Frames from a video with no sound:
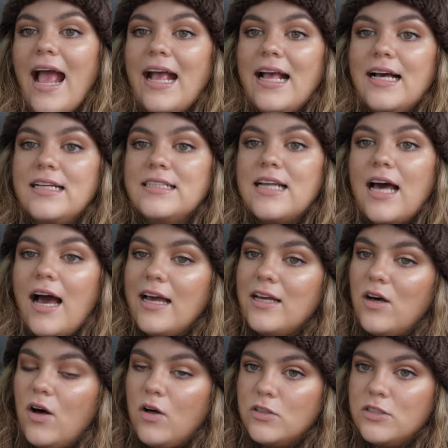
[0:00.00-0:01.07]
And I
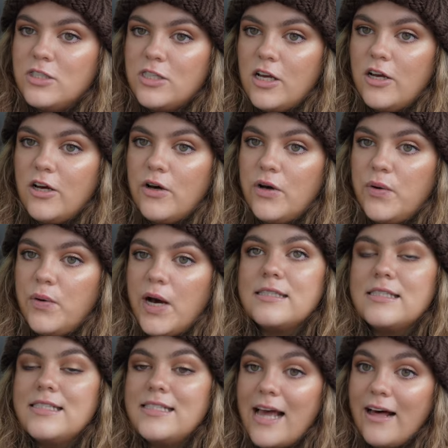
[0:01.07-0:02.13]
also
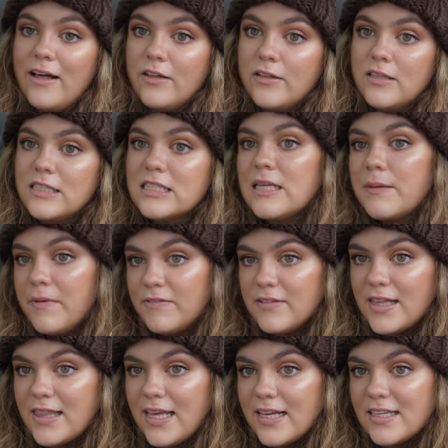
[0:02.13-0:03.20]
sell some of the
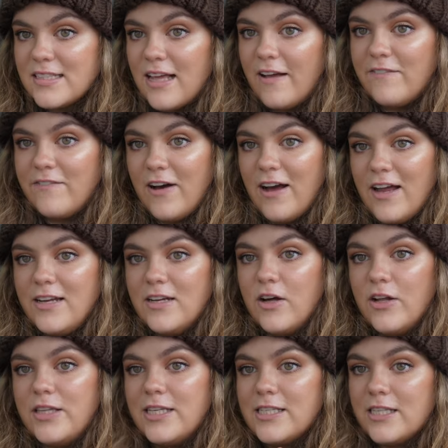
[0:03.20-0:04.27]
things I find
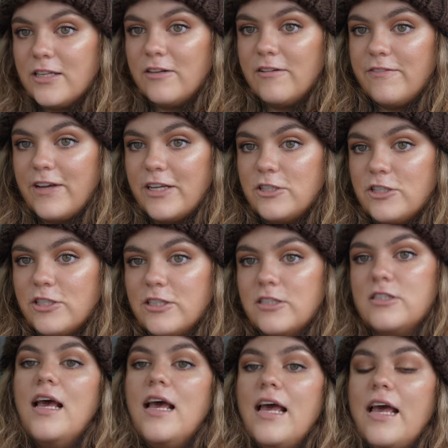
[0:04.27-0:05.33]
on these little
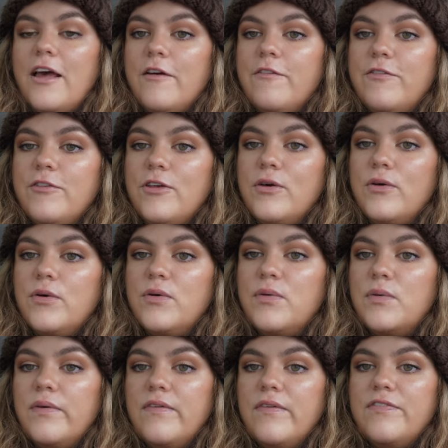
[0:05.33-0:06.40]
adventures. If
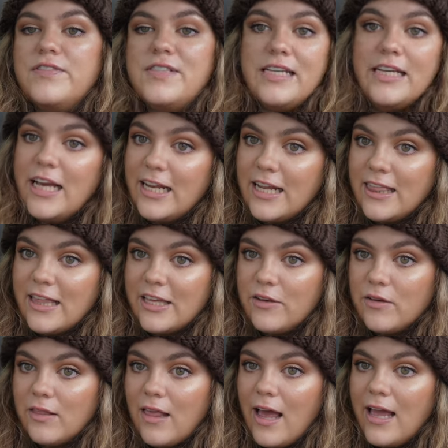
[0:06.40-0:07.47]
you see anything
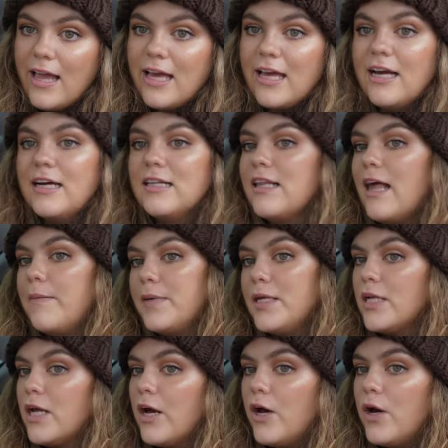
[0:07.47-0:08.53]
you like, let me
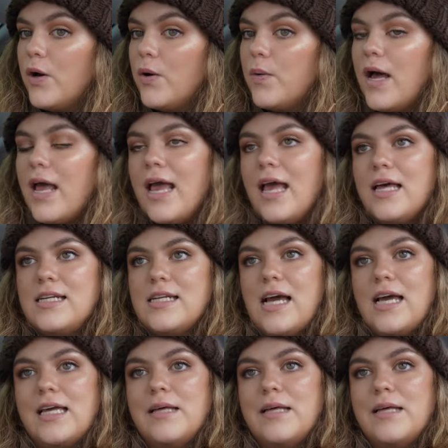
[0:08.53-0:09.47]
know and I